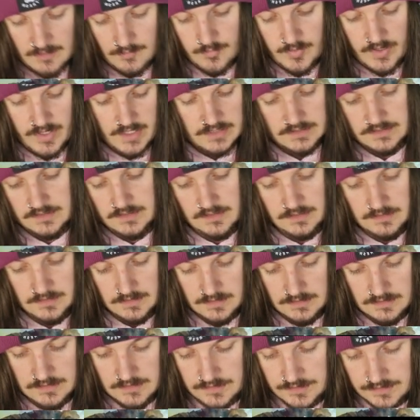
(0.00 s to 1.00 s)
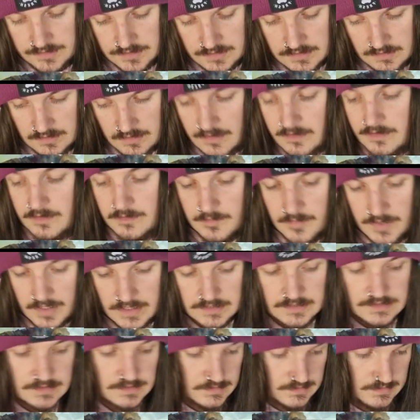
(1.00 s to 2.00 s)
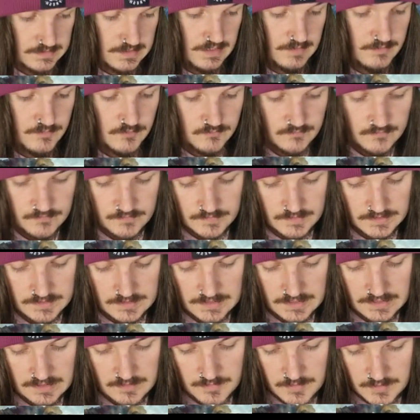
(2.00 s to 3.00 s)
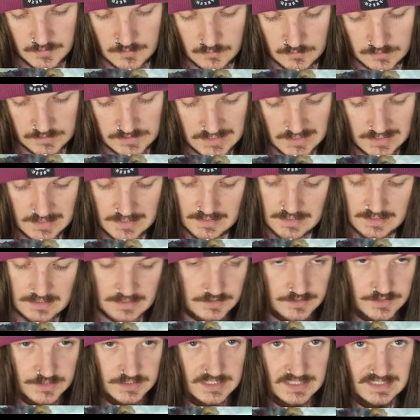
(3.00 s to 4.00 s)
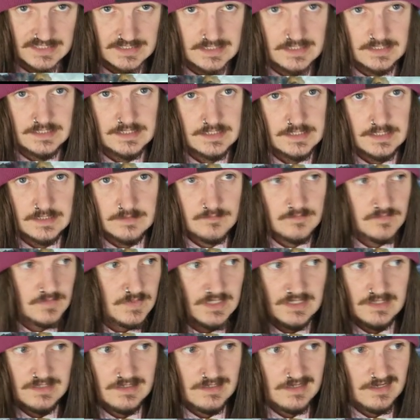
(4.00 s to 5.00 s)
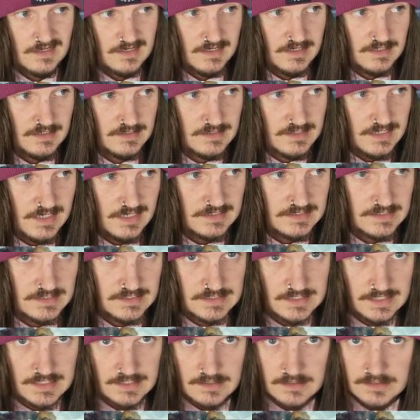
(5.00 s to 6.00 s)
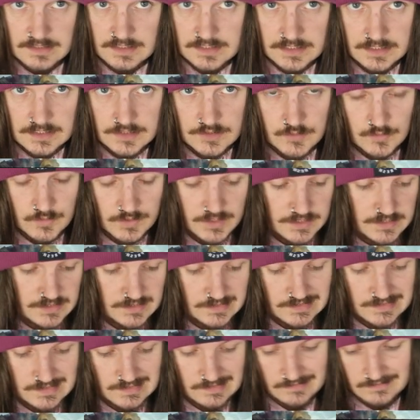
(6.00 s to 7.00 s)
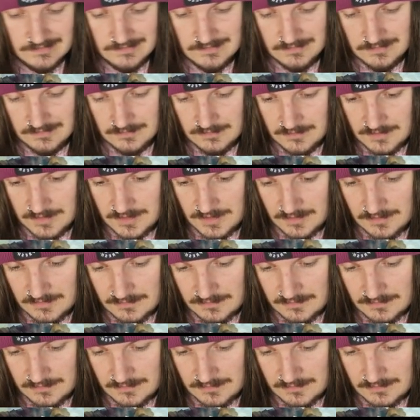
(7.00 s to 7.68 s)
and Pact Hunt is just an amazing staple for the deck, because just has Intim and gets us out of the situations that, you